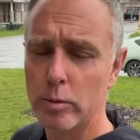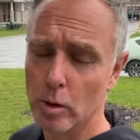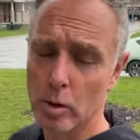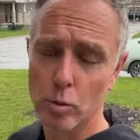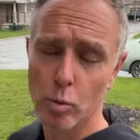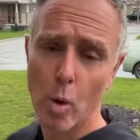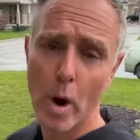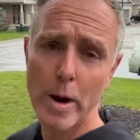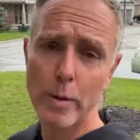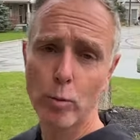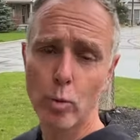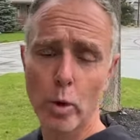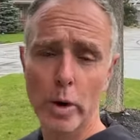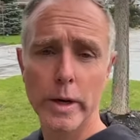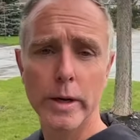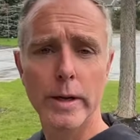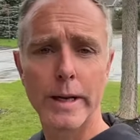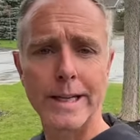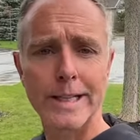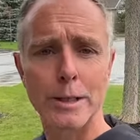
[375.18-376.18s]
one
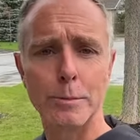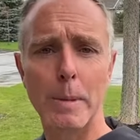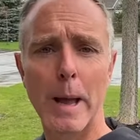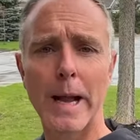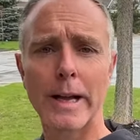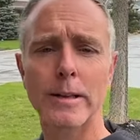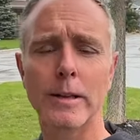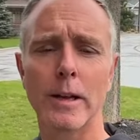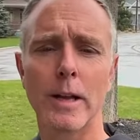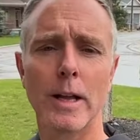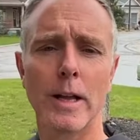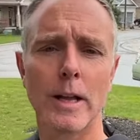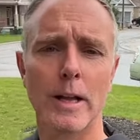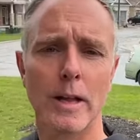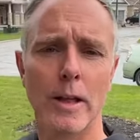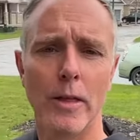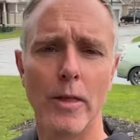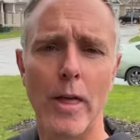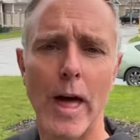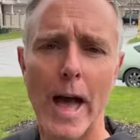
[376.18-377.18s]
would expect
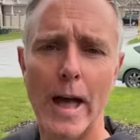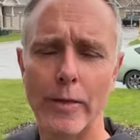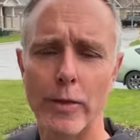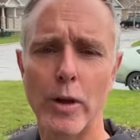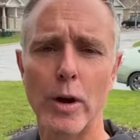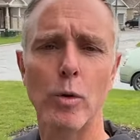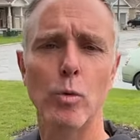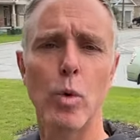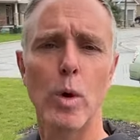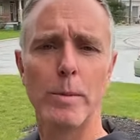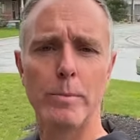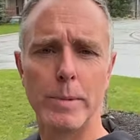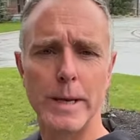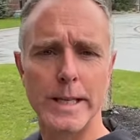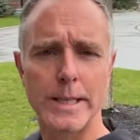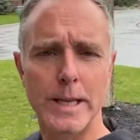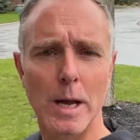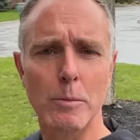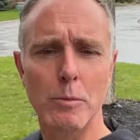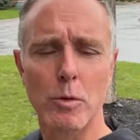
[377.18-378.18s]
that there would be
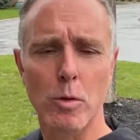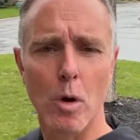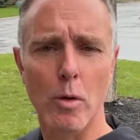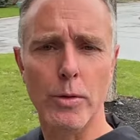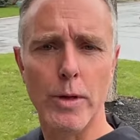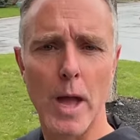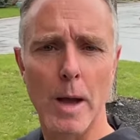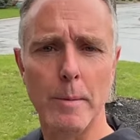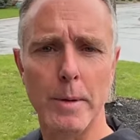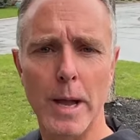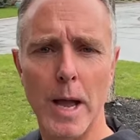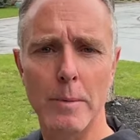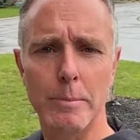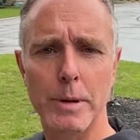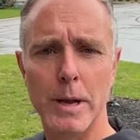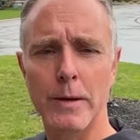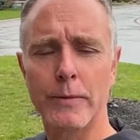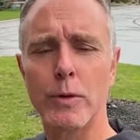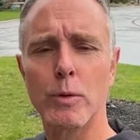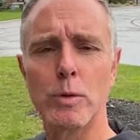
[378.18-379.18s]
some growth coming up
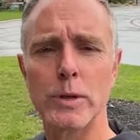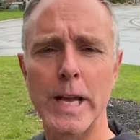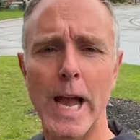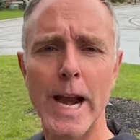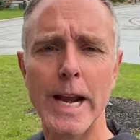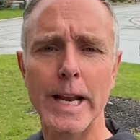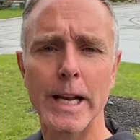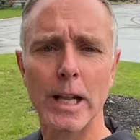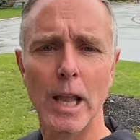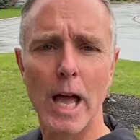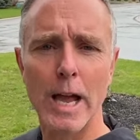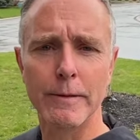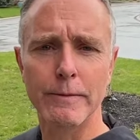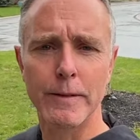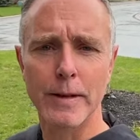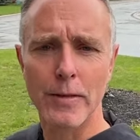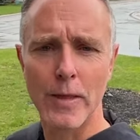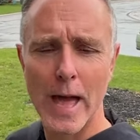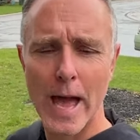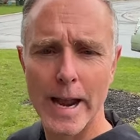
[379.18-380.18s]
if there was any life
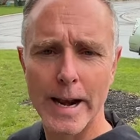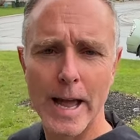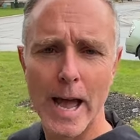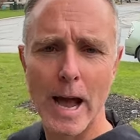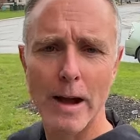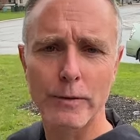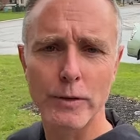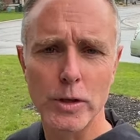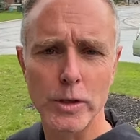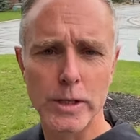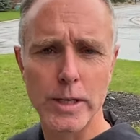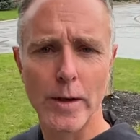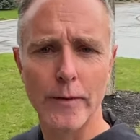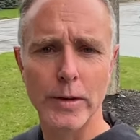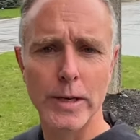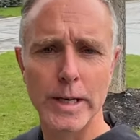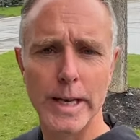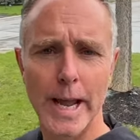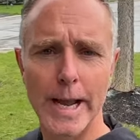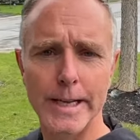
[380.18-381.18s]
in that after
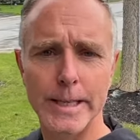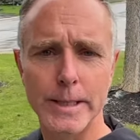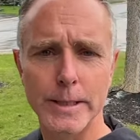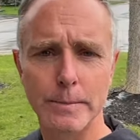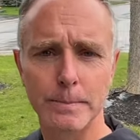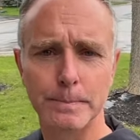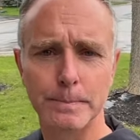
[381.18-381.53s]
7 days.